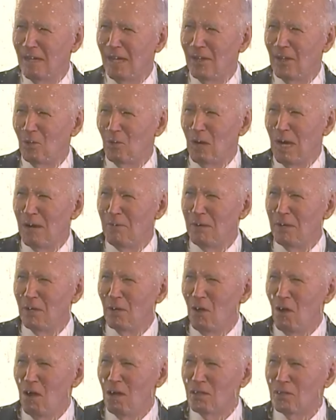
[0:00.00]
and the way we
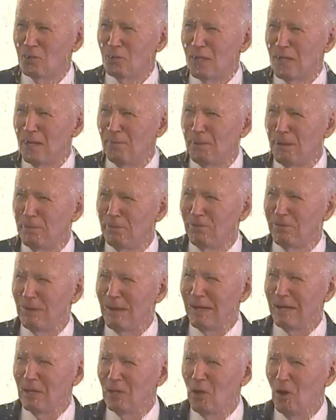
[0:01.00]
long treated people from
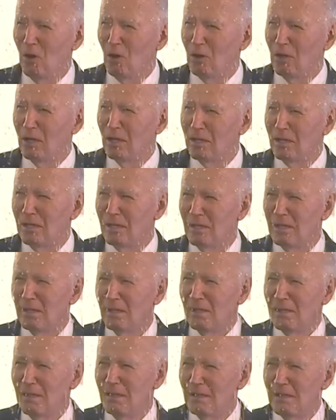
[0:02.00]
Angola
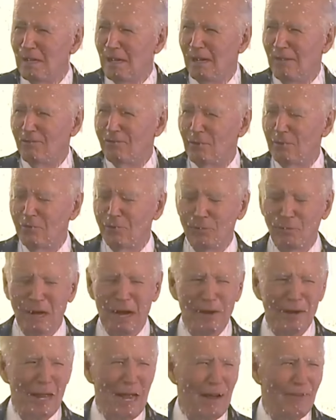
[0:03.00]
and from
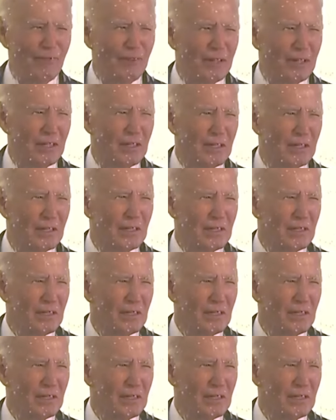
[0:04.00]
throughout Africa.